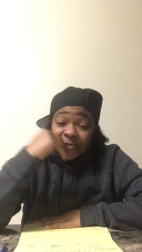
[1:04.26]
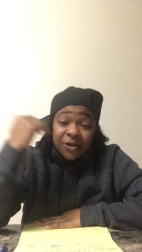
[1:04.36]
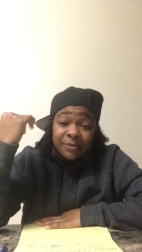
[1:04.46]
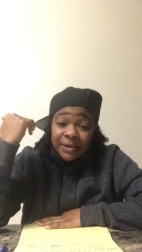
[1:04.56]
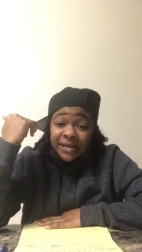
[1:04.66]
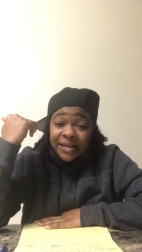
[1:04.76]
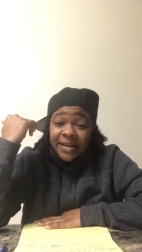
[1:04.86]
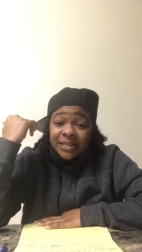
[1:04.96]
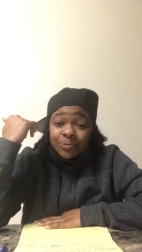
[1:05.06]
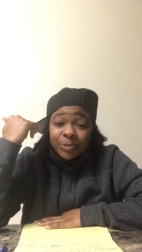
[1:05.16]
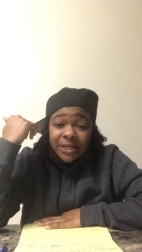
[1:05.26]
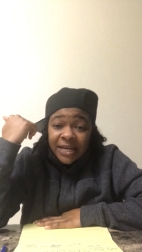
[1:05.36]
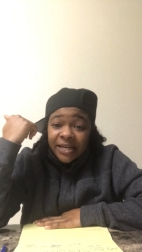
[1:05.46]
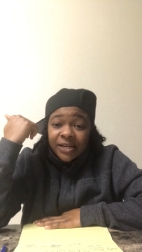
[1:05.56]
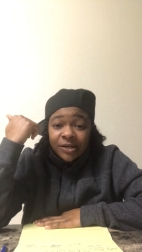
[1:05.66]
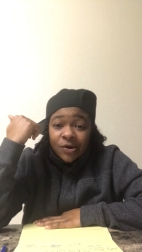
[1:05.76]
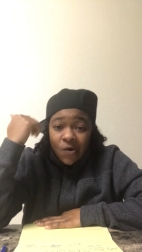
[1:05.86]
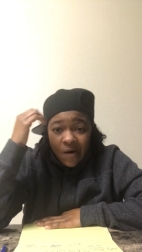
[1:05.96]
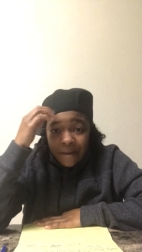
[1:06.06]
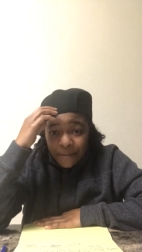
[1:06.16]
there, man. They got to spend night in the
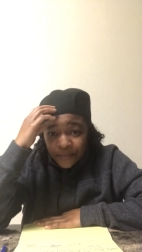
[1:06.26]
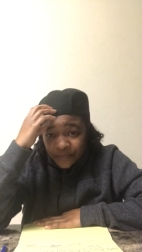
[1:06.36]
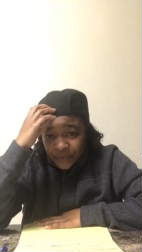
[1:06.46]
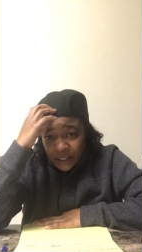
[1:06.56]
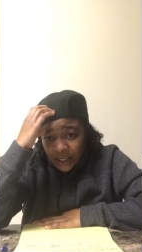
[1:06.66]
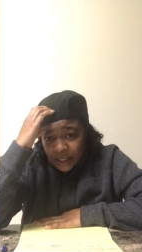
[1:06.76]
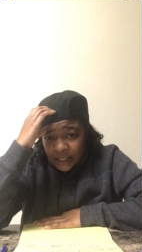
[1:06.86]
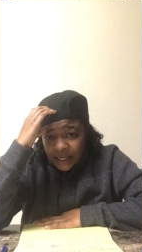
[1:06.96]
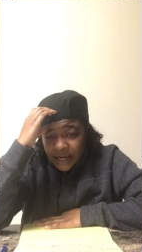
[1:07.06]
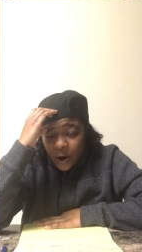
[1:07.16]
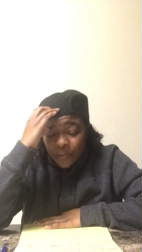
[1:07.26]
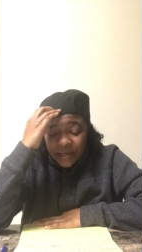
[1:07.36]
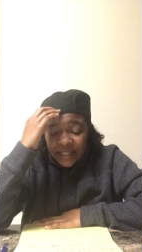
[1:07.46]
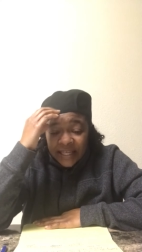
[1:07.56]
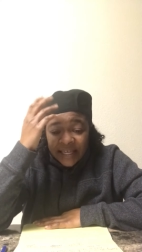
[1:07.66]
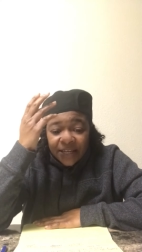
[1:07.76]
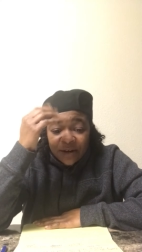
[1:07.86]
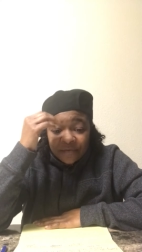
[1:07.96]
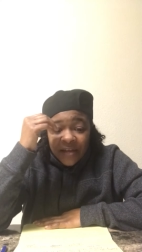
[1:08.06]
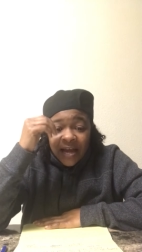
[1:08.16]
car, and they hoping that they get
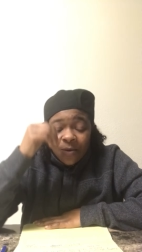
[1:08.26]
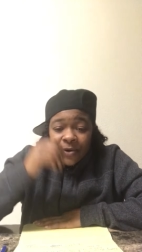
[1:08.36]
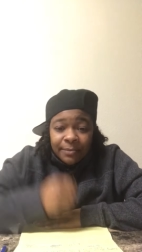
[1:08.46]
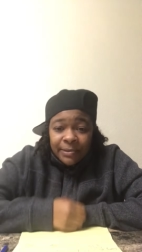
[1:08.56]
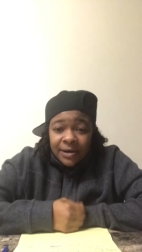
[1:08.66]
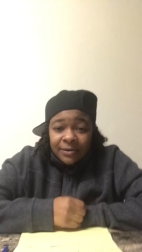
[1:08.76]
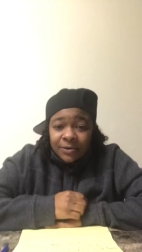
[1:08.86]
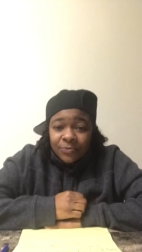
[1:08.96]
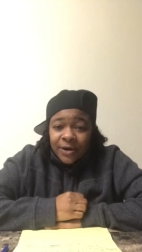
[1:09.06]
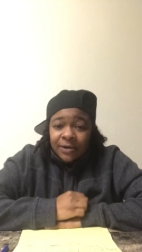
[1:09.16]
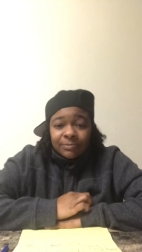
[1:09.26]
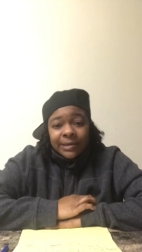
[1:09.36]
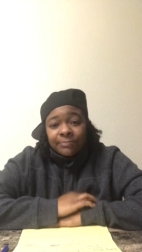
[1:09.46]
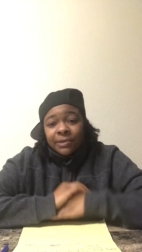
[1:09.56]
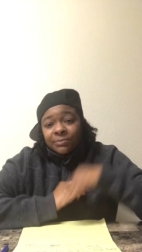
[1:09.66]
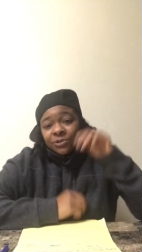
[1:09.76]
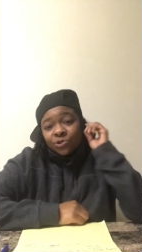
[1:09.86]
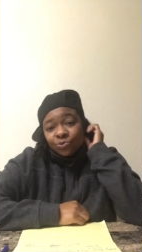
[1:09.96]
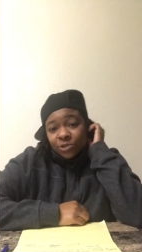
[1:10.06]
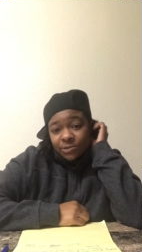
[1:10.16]
off the highway about around about maybe
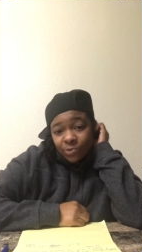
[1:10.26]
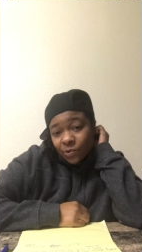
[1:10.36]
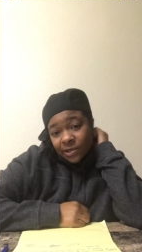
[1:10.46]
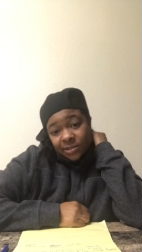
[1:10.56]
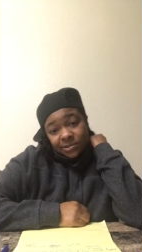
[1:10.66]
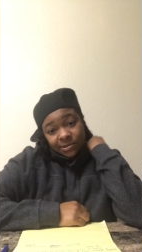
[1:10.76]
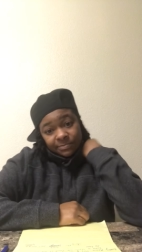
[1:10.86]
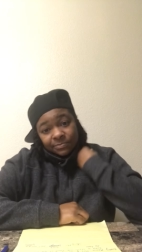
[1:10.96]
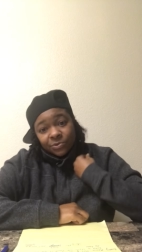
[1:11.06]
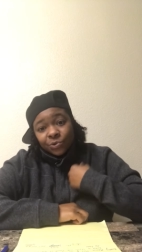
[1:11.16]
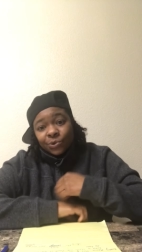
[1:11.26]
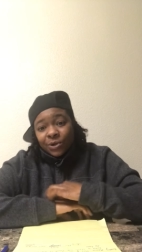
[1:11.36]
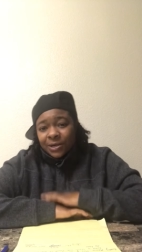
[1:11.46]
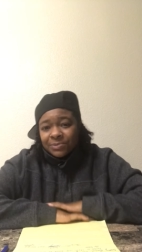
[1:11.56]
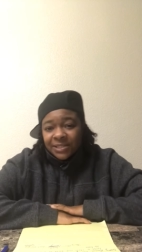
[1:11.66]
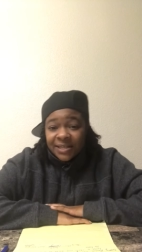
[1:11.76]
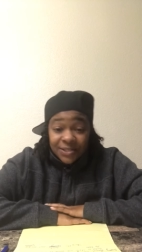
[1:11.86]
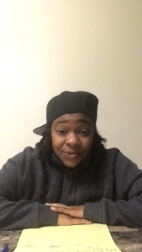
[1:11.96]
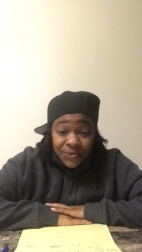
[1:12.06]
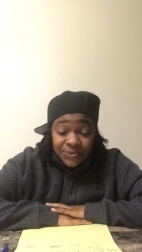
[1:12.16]
two this morning or something. You know what I'm saying?
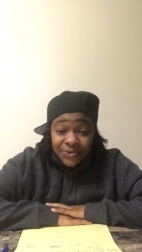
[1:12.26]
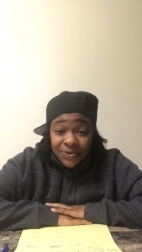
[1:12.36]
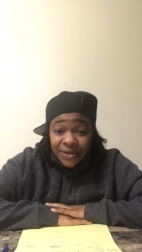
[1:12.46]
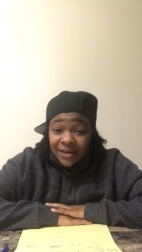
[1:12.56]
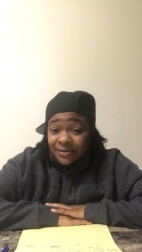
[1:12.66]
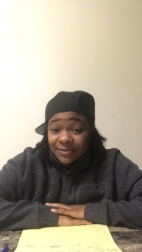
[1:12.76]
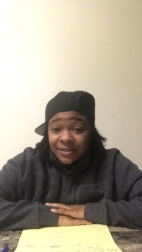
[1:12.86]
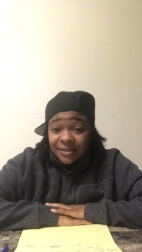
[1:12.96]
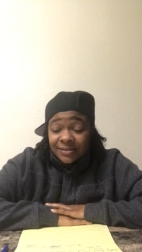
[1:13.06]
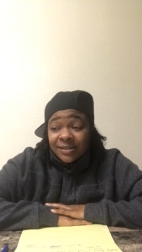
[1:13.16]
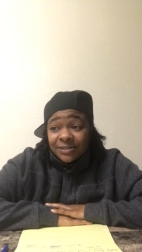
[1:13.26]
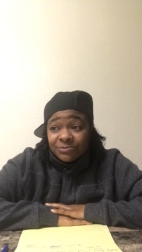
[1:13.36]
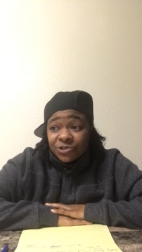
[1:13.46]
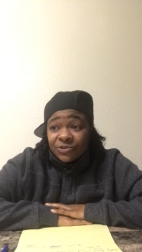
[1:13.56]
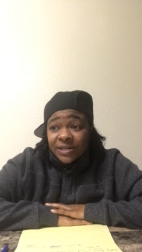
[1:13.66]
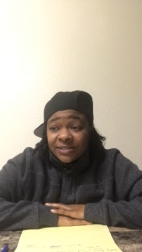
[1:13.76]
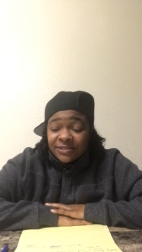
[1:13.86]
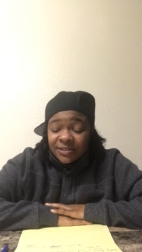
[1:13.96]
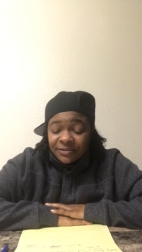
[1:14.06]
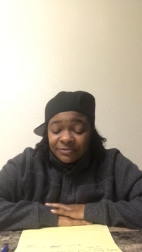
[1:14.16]
So, so yeah, that that's some strange
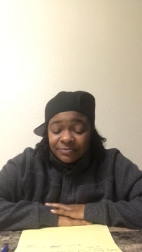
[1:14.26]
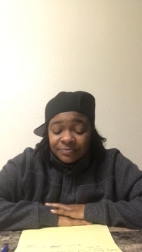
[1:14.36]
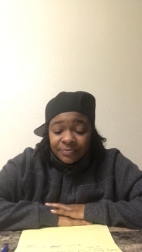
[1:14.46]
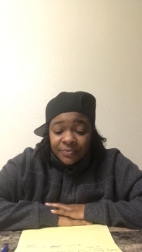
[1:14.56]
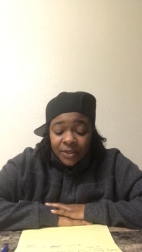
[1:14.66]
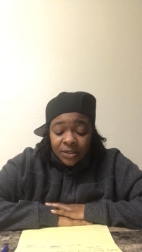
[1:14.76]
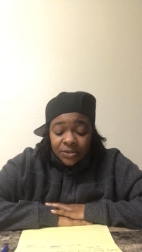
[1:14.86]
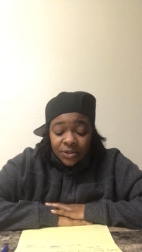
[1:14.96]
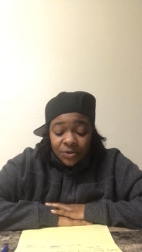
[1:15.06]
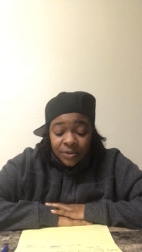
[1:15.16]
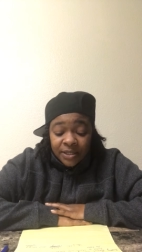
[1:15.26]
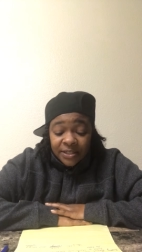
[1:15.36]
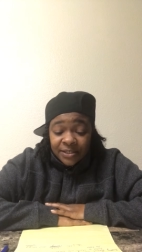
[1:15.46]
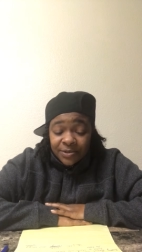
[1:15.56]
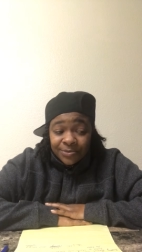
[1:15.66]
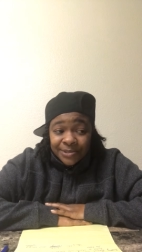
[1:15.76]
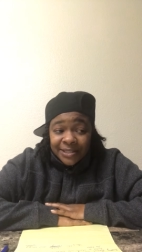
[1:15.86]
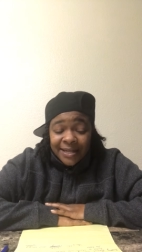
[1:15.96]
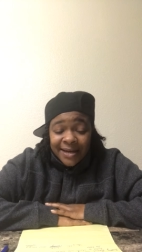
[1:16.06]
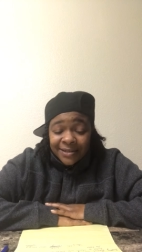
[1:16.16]
stuff. So, and it, it was a
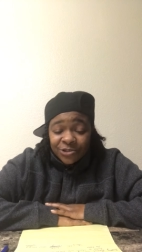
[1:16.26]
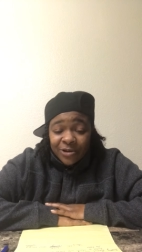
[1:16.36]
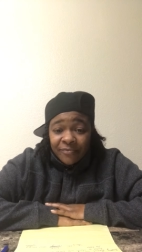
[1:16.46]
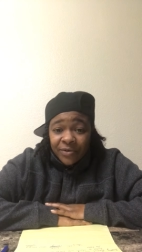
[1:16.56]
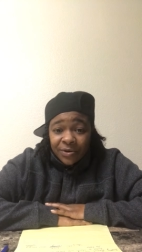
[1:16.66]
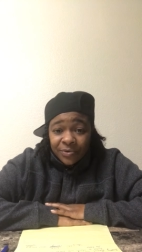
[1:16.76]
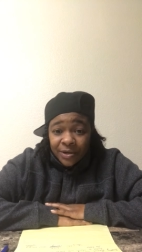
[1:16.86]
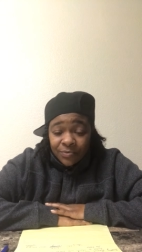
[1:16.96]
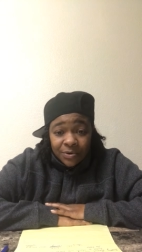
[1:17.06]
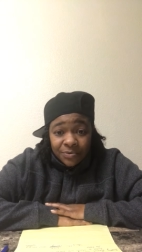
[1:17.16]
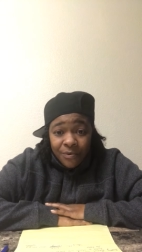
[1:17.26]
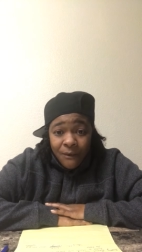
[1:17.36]
lot of traffic on that road.